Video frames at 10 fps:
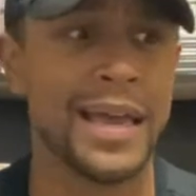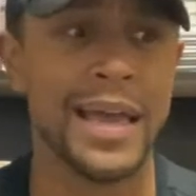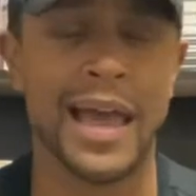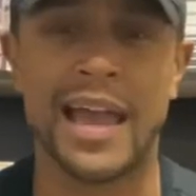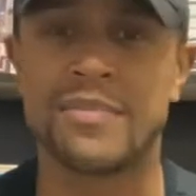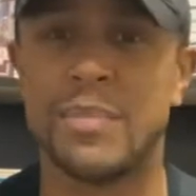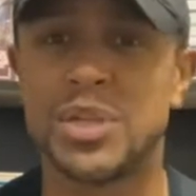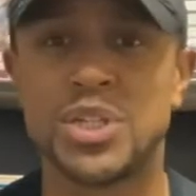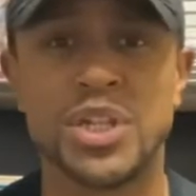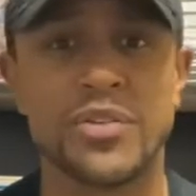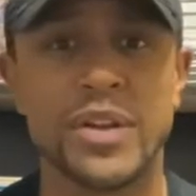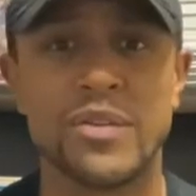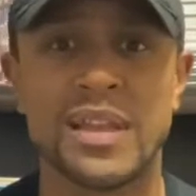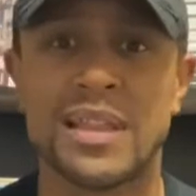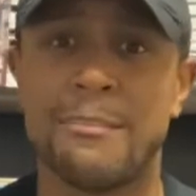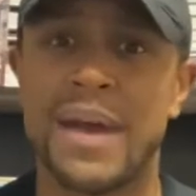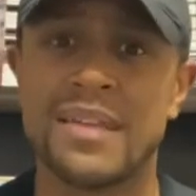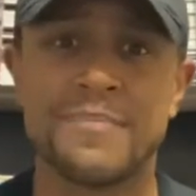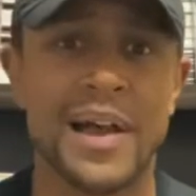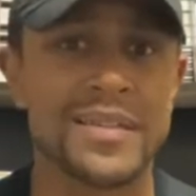as much Cheerios at the
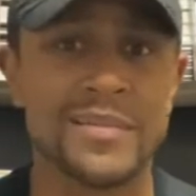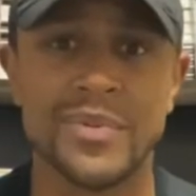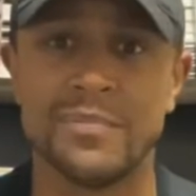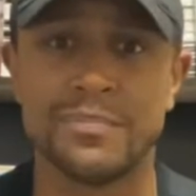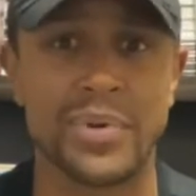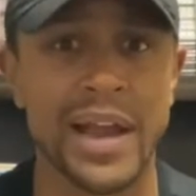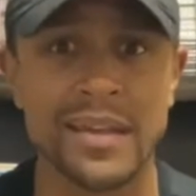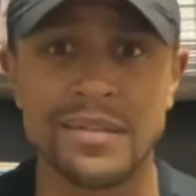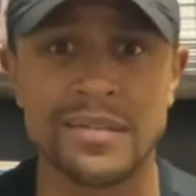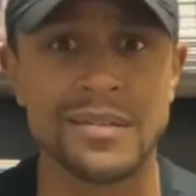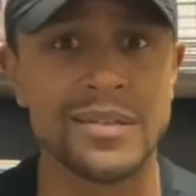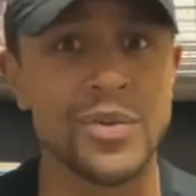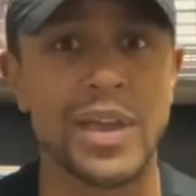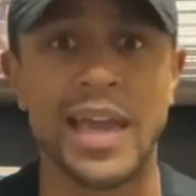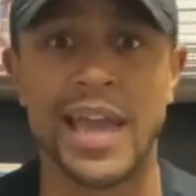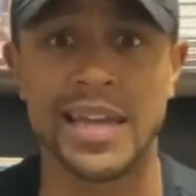best possible price you can get it.